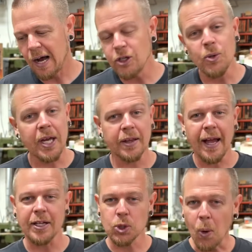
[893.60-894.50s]
you get
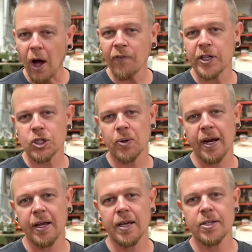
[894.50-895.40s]
that 12-inch
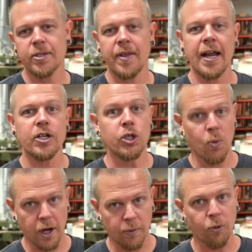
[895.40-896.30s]
radius, and then as you
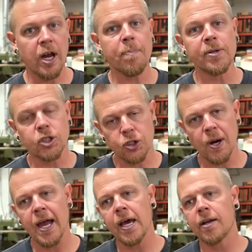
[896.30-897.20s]
want to rip and
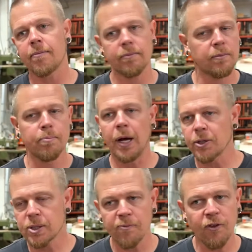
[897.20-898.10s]
shred and
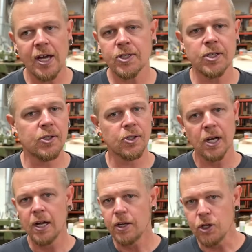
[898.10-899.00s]
melt some faces,
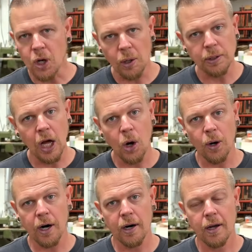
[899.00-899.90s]
you go
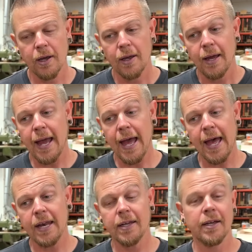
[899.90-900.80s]
lower,
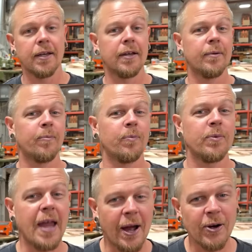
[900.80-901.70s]
and
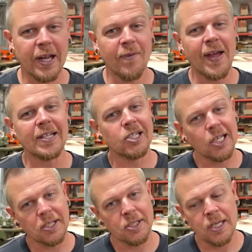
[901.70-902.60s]
Now you're getting that
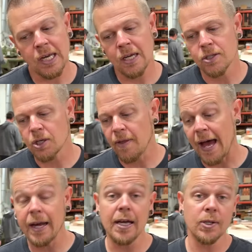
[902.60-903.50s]
16. So
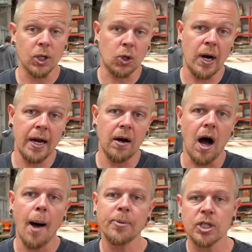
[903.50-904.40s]
that is a great
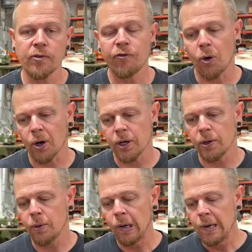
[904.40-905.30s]
option for
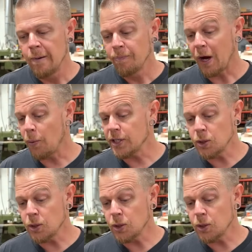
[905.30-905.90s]
you. We